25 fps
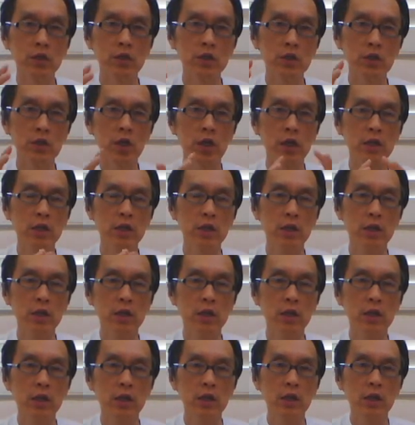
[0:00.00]
China,
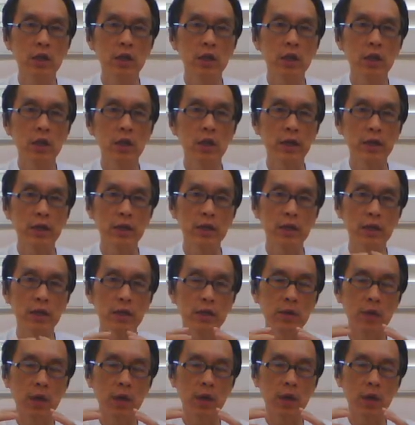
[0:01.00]
like
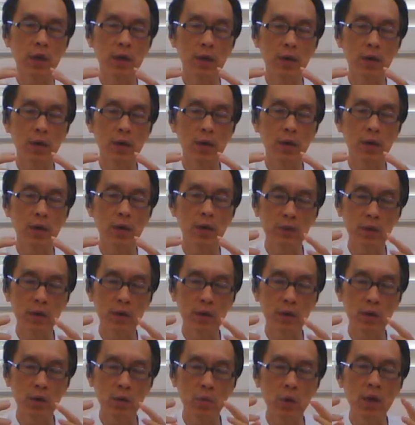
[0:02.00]
the
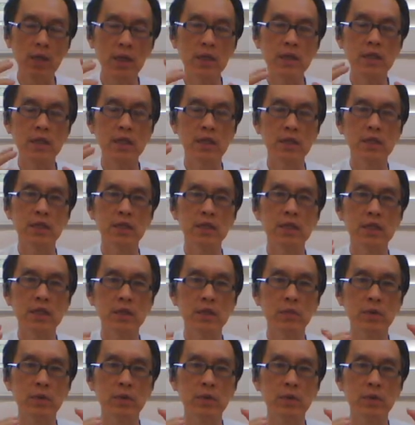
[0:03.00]
one set
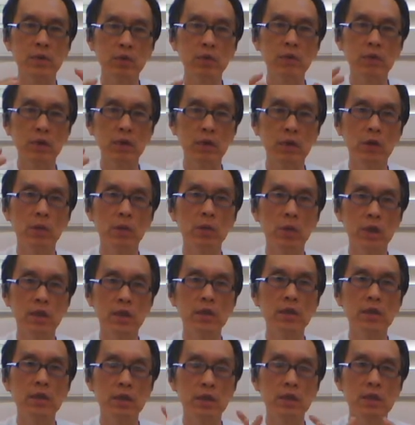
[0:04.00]
system, the Xiu Lin Tao and the one
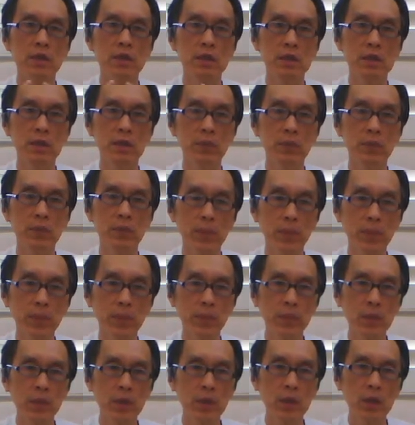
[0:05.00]
set system,
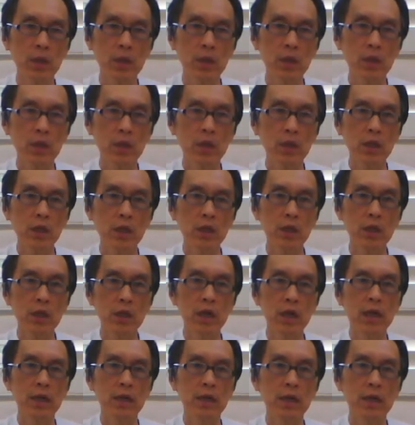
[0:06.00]
it
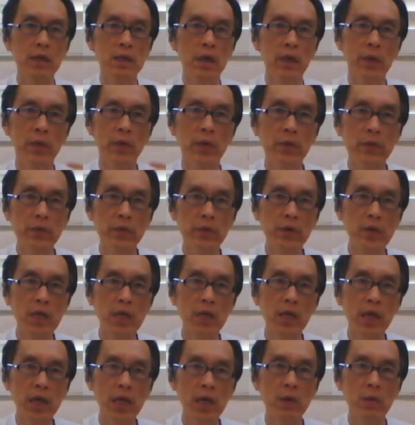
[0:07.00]
has a 3
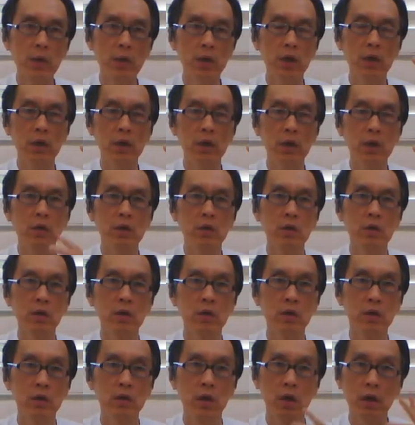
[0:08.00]
level
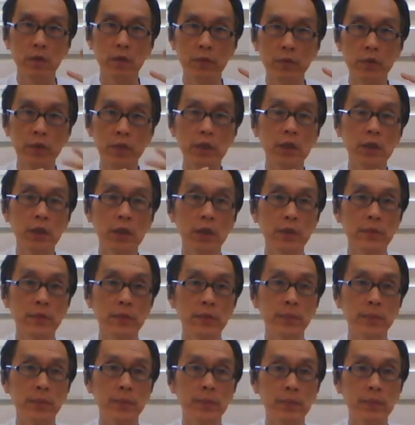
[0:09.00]
of training,
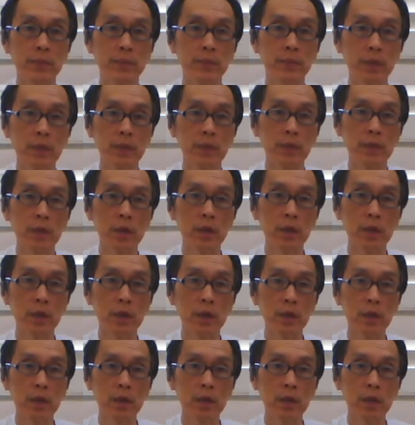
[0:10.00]
okay,